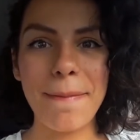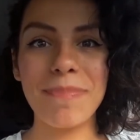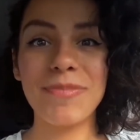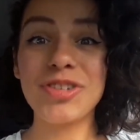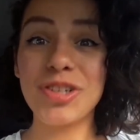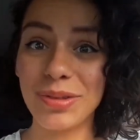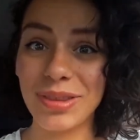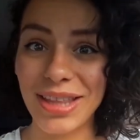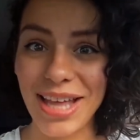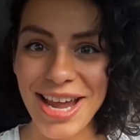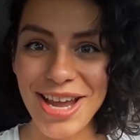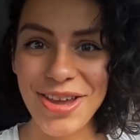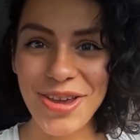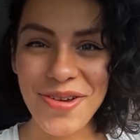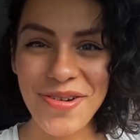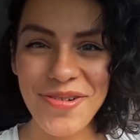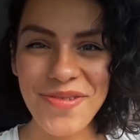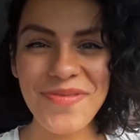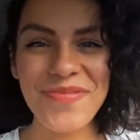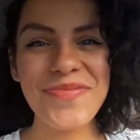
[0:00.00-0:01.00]
So thank
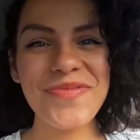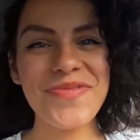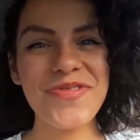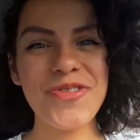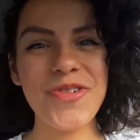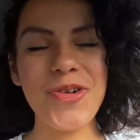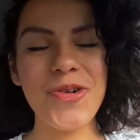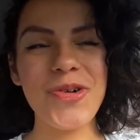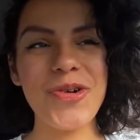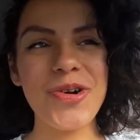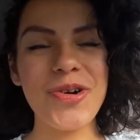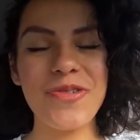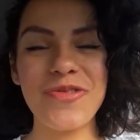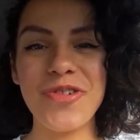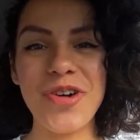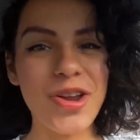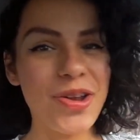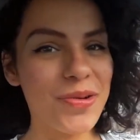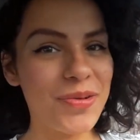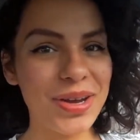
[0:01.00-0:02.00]
you for
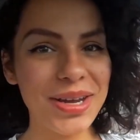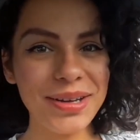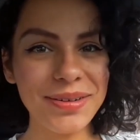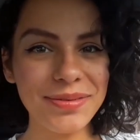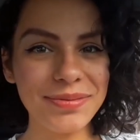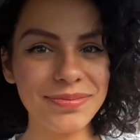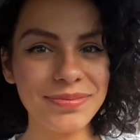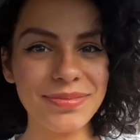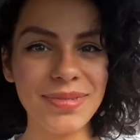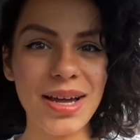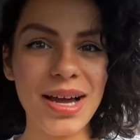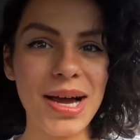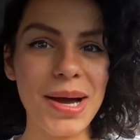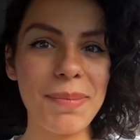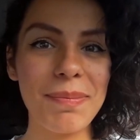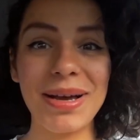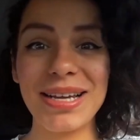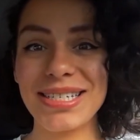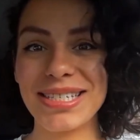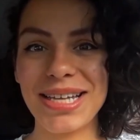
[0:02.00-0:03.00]
following
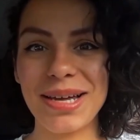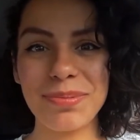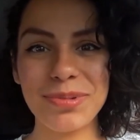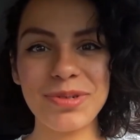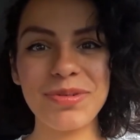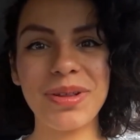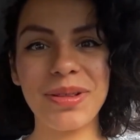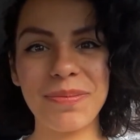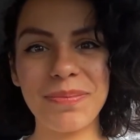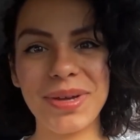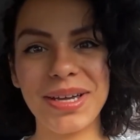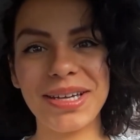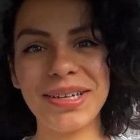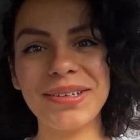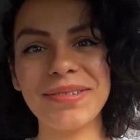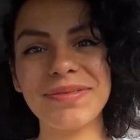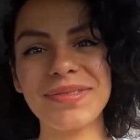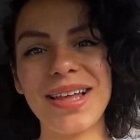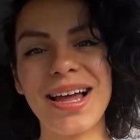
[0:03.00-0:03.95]
my steps with me.